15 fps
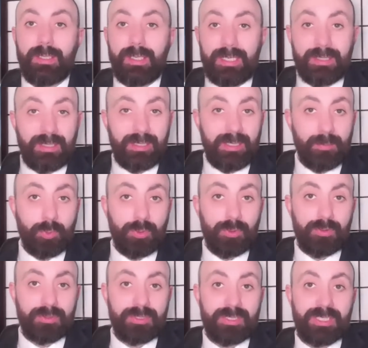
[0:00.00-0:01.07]
and the
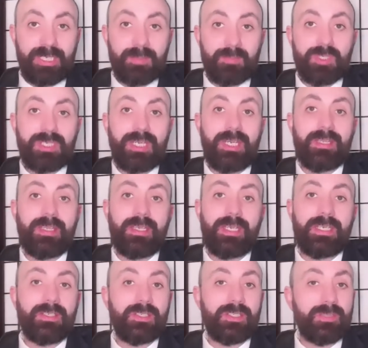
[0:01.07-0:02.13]
Liberals to come together
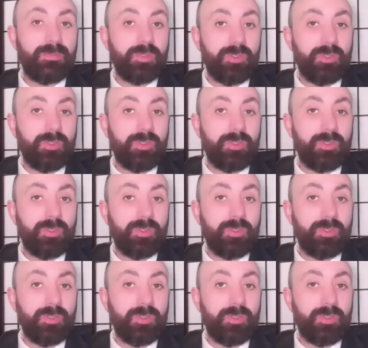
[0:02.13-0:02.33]
into some